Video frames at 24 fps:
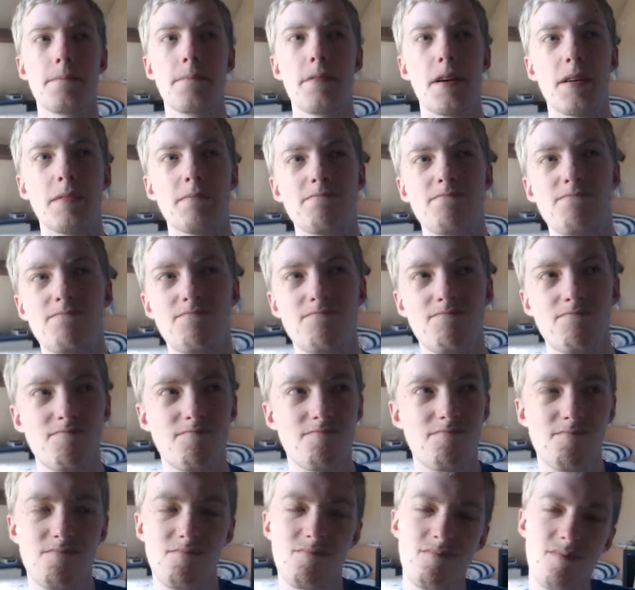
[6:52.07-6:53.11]
then
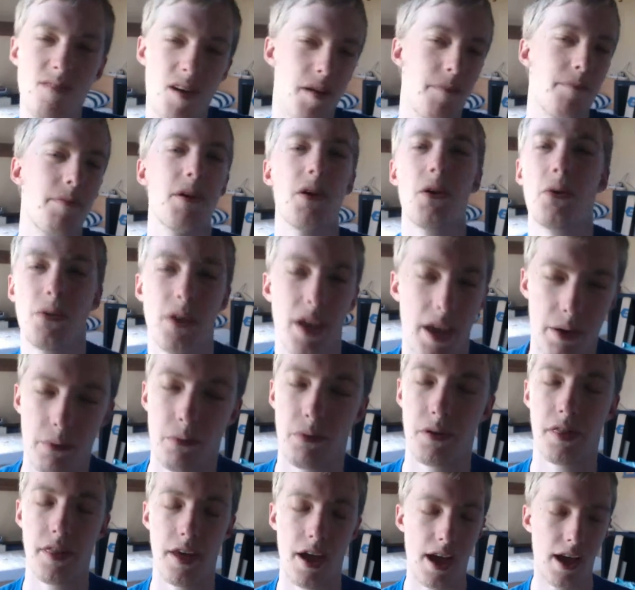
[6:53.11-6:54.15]
I'd be okay
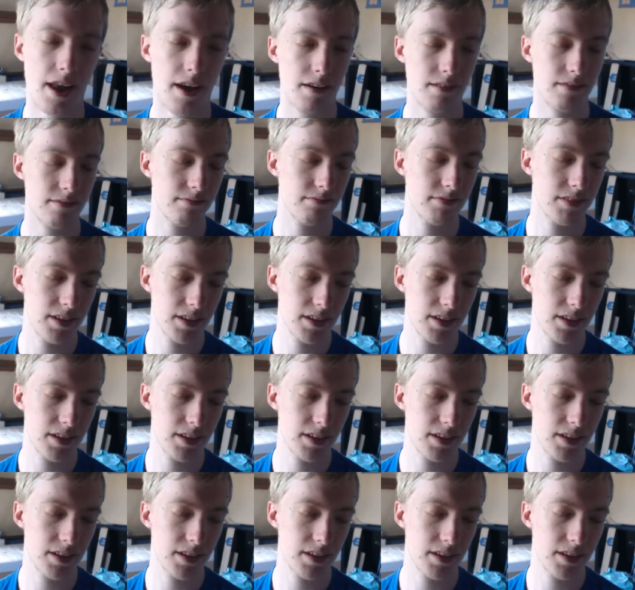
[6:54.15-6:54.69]
with that.